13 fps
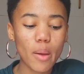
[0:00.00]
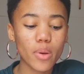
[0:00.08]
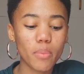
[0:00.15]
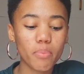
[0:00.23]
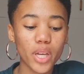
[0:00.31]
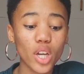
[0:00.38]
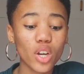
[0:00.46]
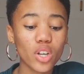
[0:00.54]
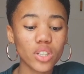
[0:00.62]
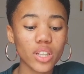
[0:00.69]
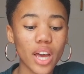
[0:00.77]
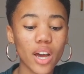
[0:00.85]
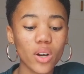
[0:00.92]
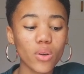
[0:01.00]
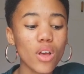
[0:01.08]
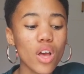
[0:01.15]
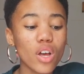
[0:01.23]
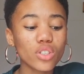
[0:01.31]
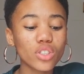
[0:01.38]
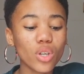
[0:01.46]
I'm a big girl now.
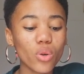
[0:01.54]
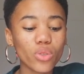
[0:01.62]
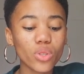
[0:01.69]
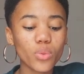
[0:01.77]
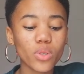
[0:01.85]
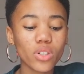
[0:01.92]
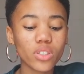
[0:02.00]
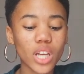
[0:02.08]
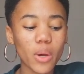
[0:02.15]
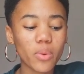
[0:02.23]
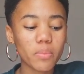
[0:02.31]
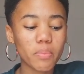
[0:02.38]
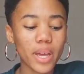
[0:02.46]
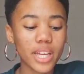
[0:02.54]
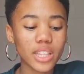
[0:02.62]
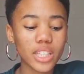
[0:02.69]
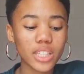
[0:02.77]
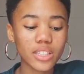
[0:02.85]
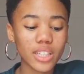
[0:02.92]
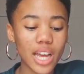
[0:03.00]
Told the world I would paint
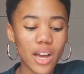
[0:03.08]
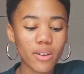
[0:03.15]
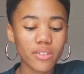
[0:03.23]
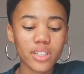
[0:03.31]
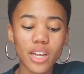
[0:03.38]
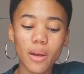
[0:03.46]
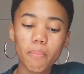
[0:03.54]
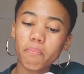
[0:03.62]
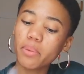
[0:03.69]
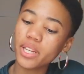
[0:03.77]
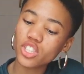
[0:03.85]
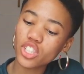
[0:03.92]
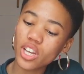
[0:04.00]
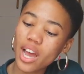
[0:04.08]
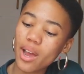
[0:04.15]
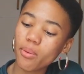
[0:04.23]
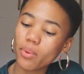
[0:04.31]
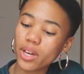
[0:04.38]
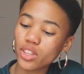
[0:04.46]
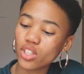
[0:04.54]
this town. Now, betcha I
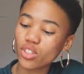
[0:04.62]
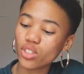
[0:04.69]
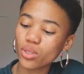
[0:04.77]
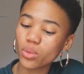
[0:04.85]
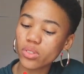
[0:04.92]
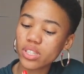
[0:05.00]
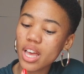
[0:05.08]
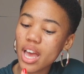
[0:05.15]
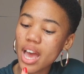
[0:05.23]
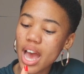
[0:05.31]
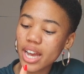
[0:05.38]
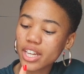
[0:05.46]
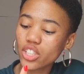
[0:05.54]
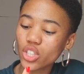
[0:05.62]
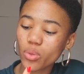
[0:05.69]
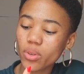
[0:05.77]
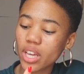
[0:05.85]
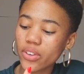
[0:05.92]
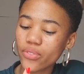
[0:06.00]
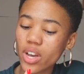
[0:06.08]
run the news. I can do
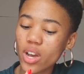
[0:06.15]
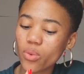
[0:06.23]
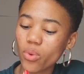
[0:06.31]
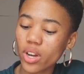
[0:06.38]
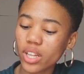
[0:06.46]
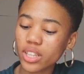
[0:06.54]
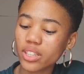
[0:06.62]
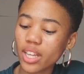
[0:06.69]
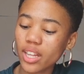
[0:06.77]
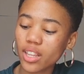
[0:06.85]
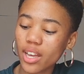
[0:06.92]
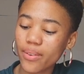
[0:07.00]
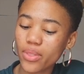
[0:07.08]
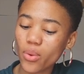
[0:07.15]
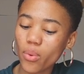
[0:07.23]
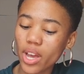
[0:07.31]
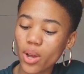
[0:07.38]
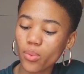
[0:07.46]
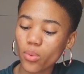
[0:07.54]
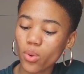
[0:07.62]
whatever I want. They love the way
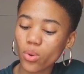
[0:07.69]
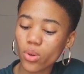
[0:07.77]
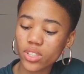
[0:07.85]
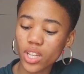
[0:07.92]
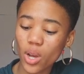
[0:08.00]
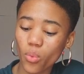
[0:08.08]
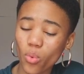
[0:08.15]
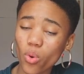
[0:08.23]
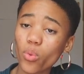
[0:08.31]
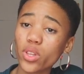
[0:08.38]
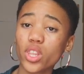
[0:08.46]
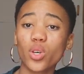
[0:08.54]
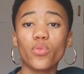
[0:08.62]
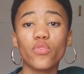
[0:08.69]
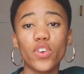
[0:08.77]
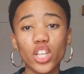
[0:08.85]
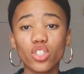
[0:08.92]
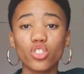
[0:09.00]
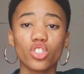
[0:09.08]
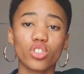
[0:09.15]
I walk because I walk with a
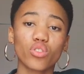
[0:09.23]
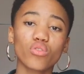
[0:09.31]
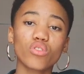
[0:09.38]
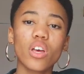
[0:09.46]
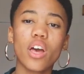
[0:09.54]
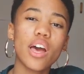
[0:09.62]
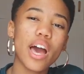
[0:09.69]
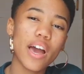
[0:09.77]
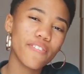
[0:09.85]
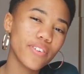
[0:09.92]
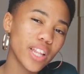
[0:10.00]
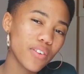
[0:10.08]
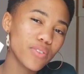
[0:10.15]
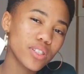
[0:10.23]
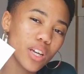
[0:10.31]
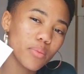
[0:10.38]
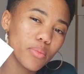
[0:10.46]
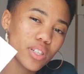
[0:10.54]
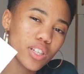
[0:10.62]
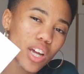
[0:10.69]
vengeance. I feel like for
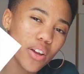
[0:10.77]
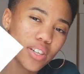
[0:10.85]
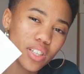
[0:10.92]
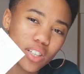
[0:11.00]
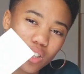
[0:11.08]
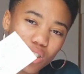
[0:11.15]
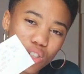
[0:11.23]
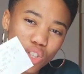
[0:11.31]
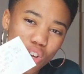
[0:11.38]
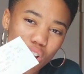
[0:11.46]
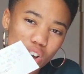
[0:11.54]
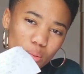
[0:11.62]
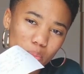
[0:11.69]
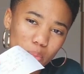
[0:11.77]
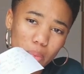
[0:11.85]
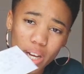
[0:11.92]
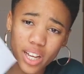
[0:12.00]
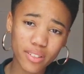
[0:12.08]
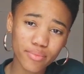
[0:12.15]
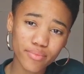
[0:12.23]
some reason I already did the song,
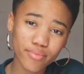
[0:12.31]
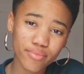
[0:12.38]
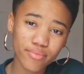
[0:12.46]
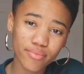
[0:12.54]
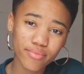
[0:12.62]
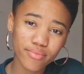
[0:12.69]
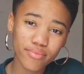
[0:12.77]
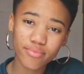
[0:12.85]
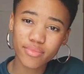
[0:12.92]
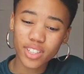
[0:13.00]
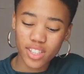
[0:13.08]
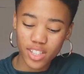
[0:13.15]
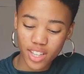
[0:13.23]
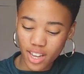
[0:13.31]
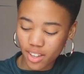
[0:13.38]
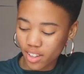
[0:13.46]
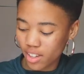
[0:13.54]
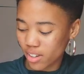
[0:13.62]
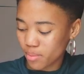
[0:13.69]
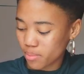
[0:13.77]
but it's again
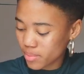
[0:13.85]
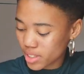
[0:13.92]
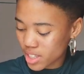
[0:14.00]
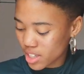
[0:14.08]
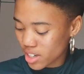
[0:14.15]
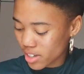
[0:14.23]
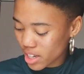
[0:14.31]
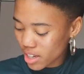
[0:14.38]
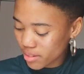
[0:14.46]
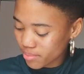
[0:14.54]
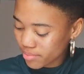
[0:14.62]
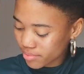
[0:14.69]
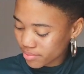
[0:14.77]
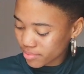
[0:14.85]
here. It's here again.